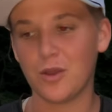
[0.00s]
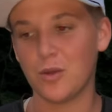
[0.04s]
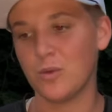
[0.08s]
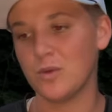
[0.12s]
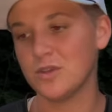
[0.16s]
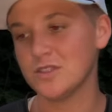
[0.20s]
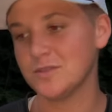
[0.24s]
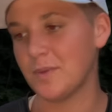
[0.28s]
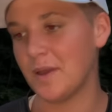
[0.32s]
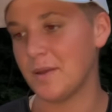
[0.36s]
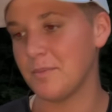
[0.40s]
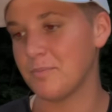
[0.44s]
It
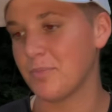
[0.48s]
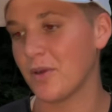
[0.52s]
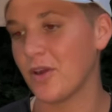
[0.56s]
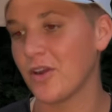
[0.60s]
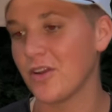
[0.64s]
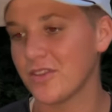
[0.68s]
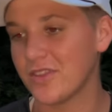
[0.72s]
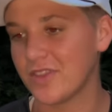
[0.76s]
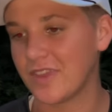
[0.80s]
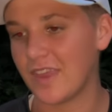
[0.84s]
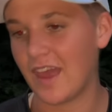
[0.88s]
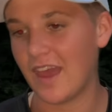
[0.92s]
was my
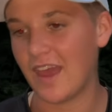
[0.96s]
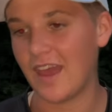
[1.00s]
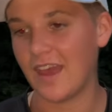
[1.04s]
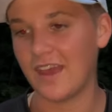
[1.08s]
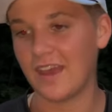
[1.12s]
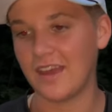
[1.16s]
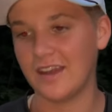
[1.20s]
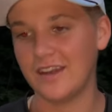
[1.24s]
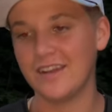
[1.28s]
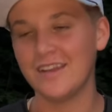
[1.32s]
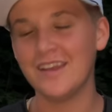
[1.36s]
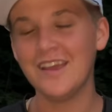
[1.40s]
birthday
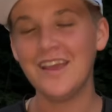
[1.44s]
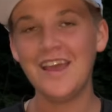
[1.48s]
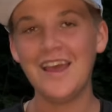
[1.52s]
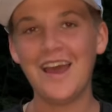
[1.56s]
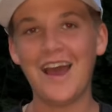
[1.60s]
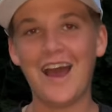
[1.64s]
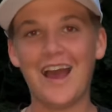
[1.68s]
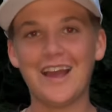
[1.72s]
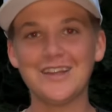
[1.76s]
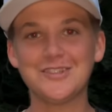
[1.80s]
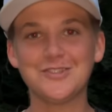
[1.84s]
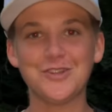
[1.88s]
and
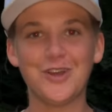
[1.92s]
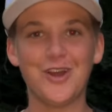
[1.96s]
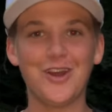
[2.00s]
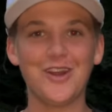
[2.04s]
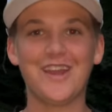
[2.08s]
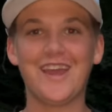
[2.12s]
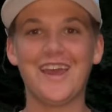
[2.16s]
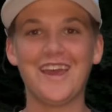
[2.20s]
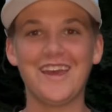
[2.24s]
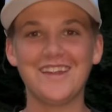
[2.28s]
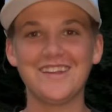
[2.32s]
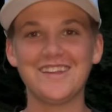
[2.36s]
I saw
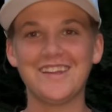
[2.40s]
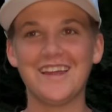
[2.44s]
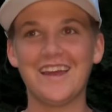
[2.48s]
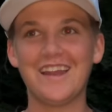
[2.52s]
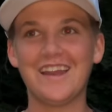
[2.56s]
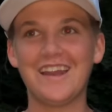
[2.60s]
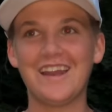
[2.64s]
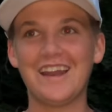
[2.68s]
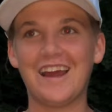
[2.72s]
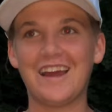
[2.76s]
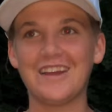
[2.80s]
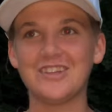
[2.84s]

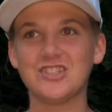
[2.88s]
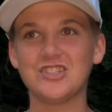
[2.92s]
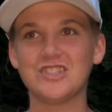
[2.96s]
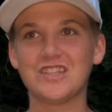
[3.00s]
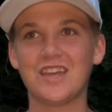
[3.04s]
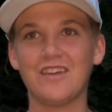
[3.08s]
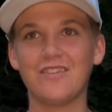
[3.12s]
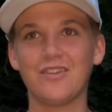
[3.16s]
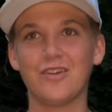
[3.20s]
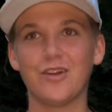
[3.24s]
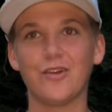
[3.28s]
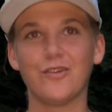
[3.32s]
Caitlyn and I just
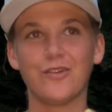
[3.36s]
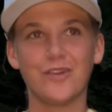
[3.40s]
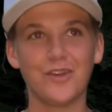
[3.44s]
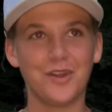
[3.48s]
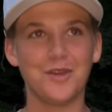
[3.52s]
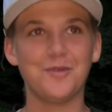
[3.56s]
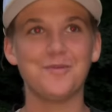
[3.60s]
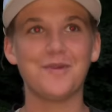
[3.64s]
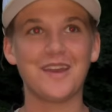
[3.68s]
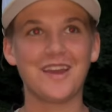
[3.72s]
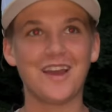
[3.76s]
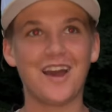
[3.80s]
gave her a
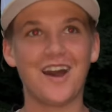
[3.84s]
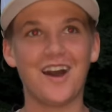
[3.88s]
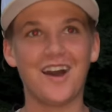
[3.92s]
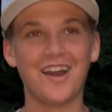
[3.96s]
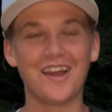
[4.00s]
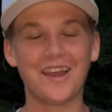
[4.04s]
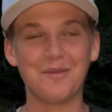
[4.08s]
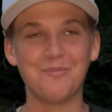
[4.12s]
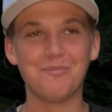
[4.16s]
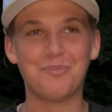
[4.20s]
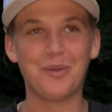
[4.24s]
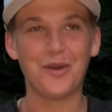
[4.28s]
really big
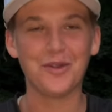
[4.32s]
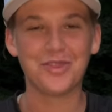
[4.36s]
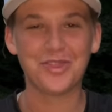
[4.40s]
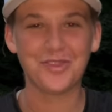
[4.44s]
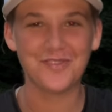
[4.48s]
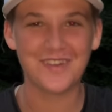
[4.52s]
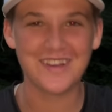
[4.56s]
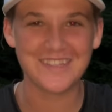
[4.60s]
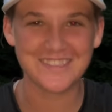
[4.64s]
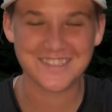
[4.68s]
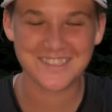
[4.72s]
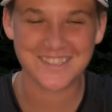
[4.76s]
hug and both
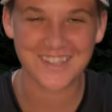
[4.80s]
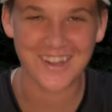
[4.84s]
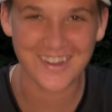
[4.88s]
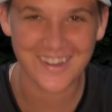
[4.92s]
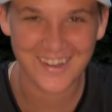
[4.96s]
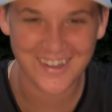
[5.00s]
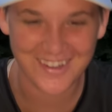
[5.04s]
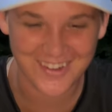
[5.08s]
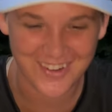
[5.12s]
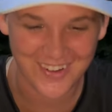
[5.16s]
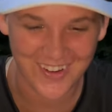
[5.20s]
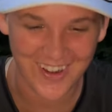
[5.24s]
of us
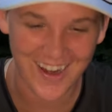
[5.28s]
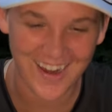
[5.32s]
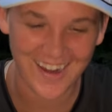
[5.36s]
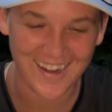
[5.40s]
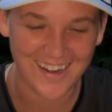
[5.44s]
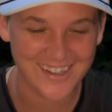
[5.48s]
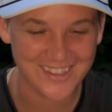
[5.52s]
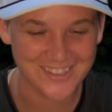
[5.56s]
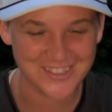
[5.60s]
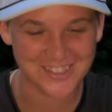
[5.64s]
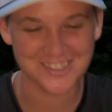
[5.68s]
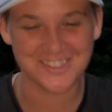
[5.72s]
started
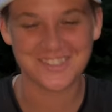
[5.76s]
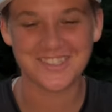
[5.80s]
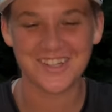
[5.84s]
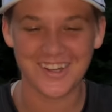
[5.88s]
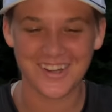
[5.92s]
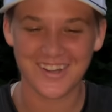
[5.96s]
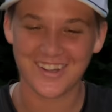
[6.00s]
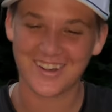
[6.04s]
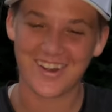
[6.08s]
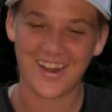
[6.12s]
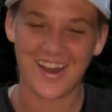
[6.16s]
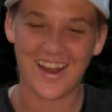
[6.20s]
crying. She
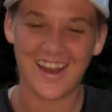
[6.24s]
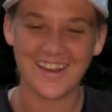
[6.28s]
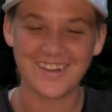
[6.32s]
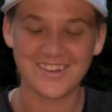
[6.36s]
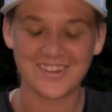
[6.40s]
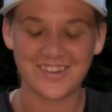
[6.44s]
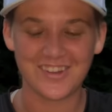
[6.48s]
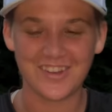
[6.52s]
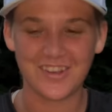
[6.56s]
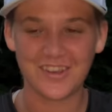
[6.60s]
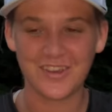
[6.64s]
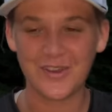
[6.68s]
started crying
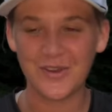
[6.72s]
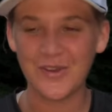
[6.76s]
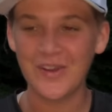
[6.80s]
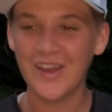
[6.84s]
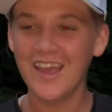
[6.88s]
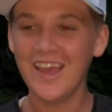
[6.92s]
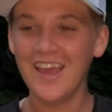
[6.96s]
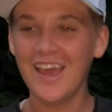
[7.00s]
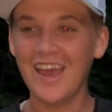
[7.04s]
too.